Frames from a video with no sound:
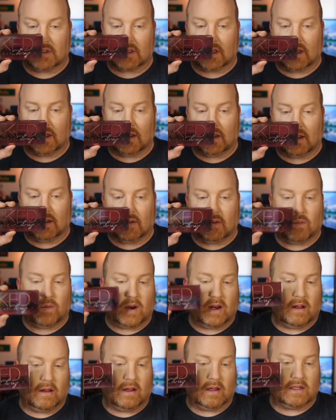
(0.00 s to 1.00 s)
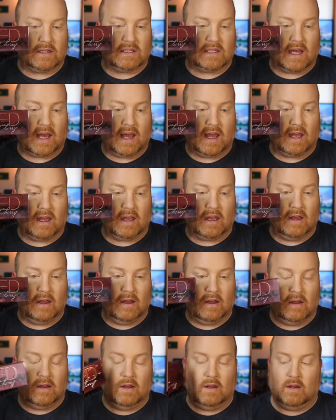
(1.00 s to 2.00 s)
Again, that's what it looks like.
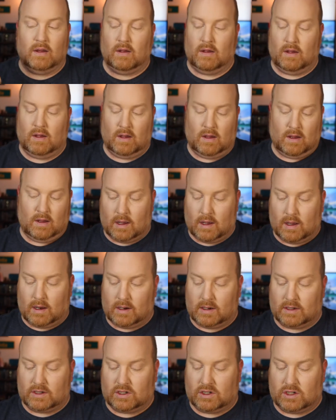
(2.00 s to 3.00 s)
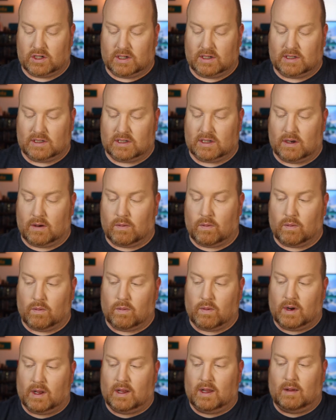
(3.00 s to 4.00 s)
It is just a
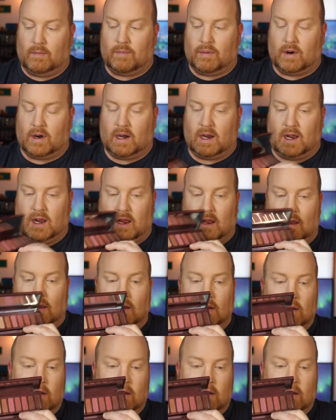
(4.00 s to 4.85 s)
really pretty